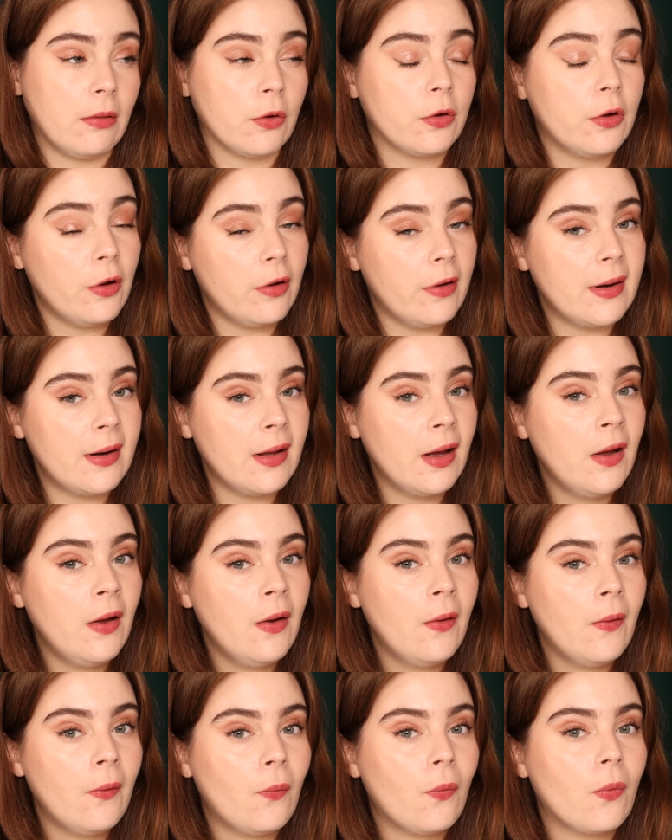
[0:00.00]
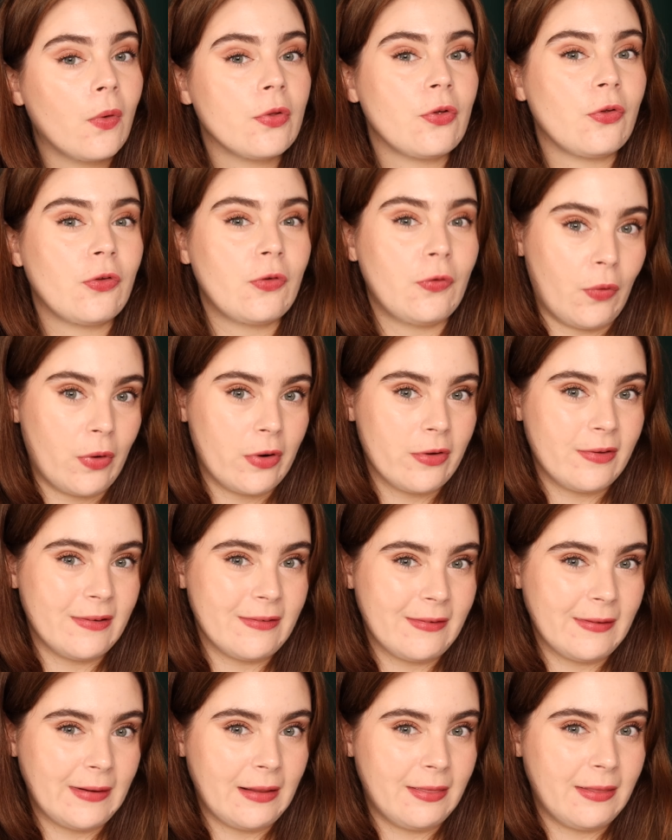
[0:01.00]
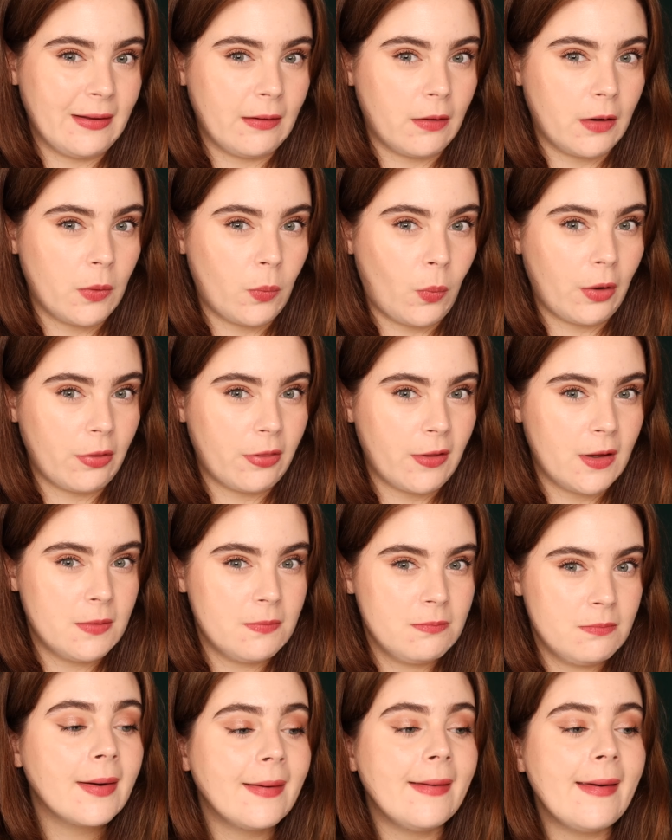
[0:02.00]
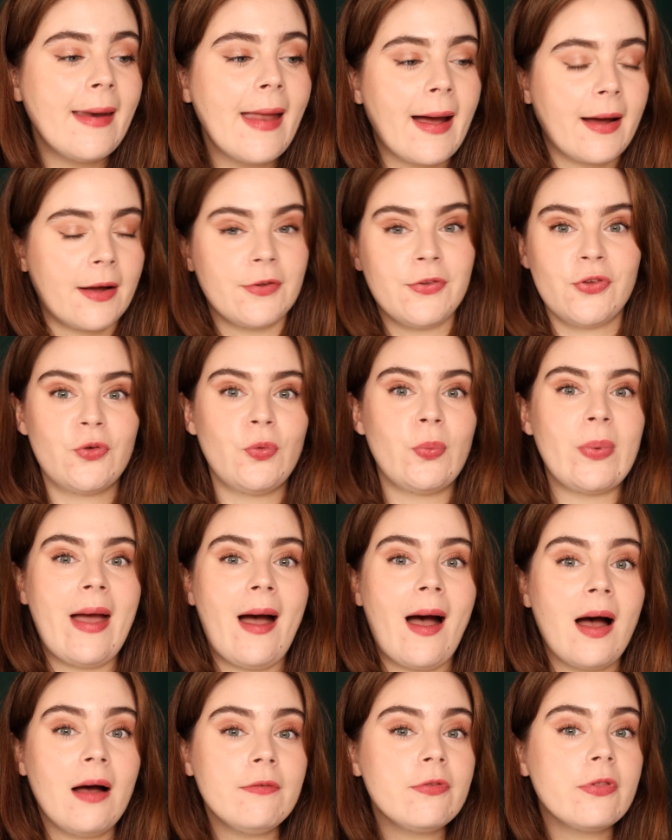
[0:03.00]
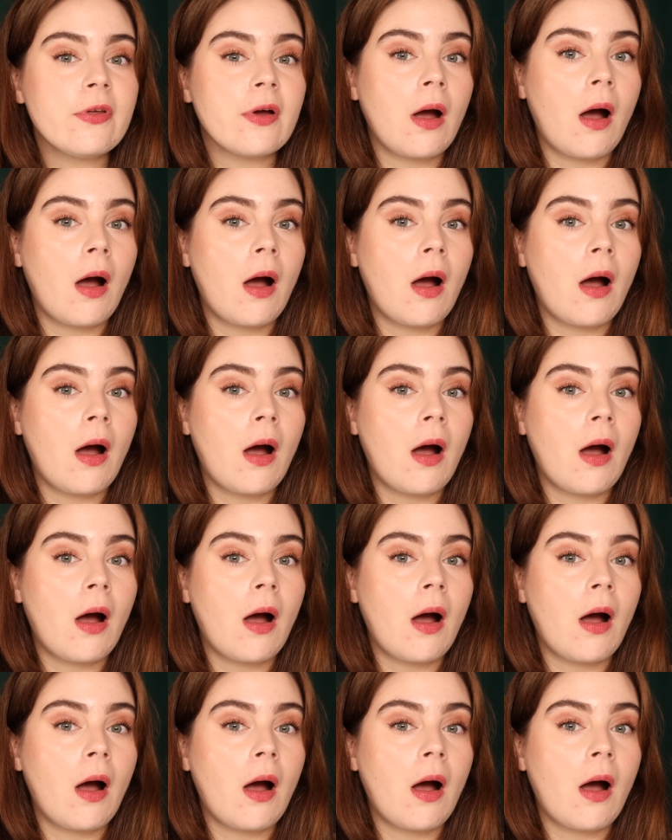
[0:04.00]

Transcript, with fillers: look good or the Sephora sets that I think aren't worth it. Next, we have the